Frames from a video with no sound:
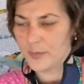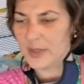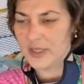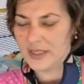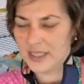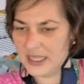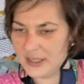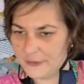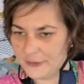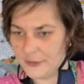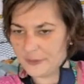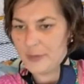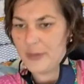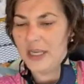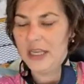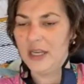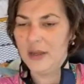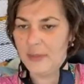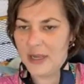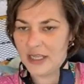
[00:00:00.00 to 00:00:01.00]
perceive of
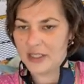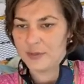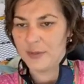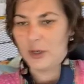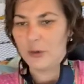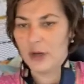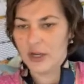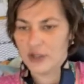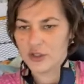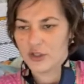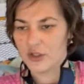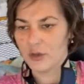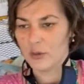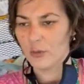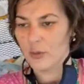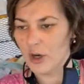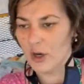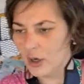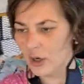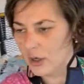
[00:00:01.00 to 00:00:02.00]
me, and it makes me
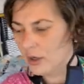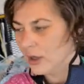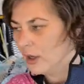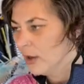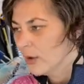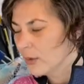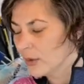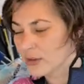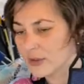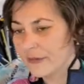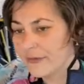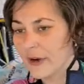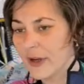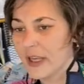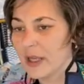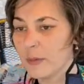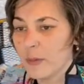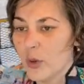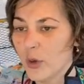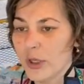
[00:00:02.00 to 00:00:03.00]
question what's the
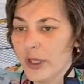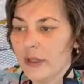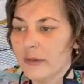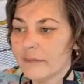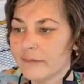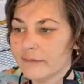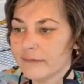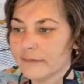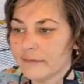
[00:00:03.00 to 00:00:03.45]
fucking point.